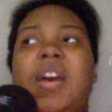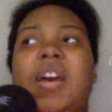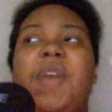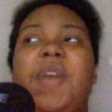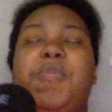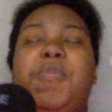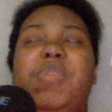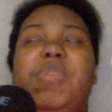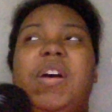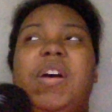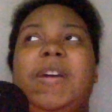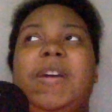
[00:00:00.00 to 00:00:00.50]

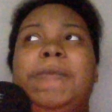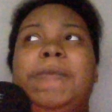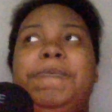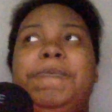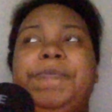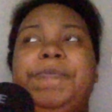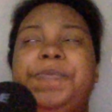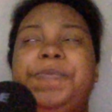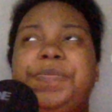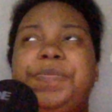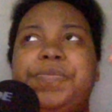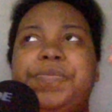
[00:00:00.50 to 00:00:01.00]
But
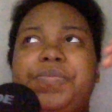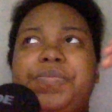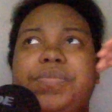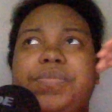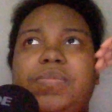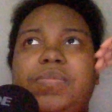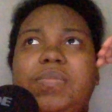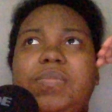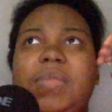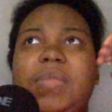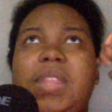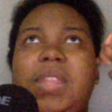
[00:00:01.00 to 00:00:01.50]

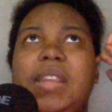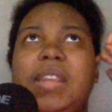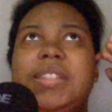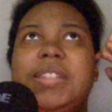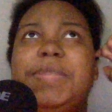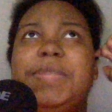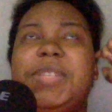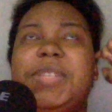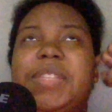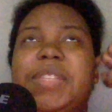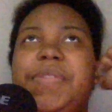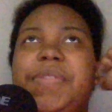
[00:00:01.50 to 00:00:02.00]

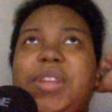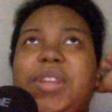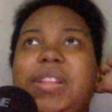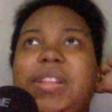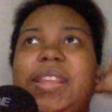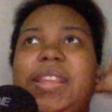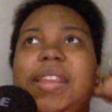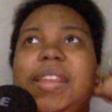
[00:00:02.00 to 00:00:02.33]
specifically